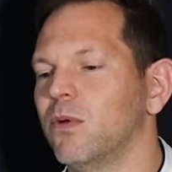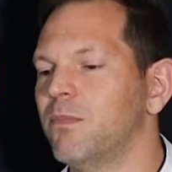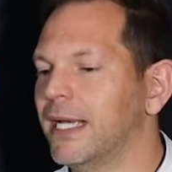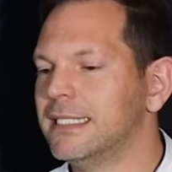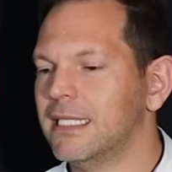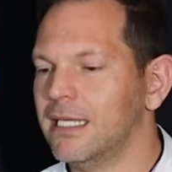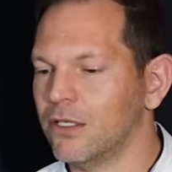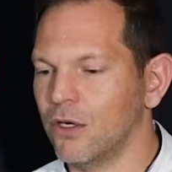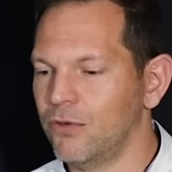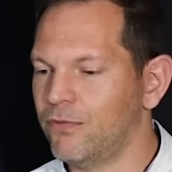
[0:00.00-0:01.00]
would basically
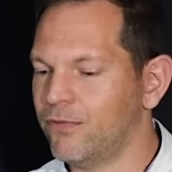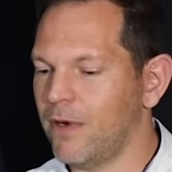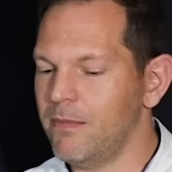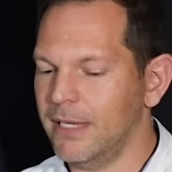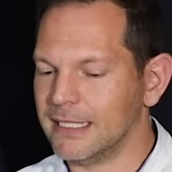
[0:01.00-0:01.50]
go from